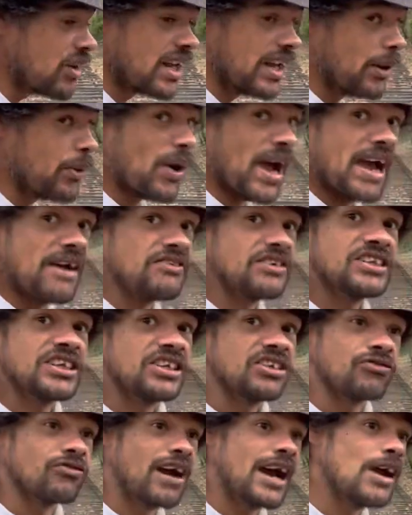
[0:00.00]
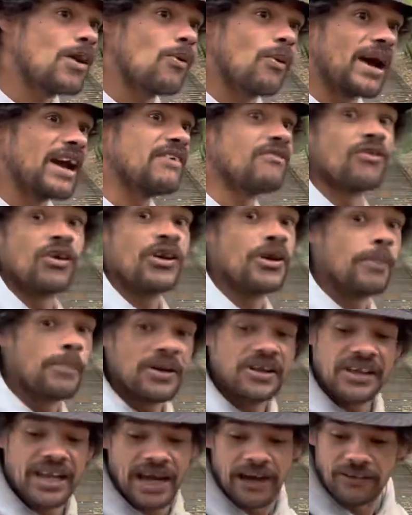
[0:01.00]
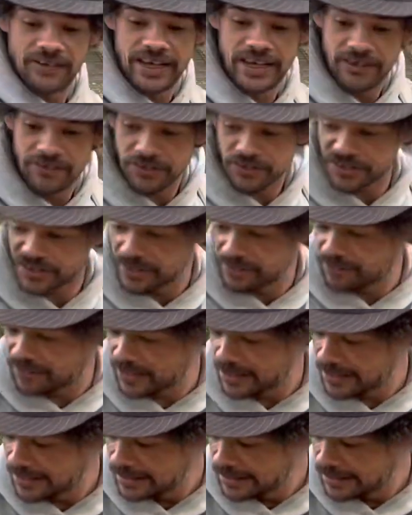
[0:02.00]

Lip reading: a little heritage railway run up and down here or something.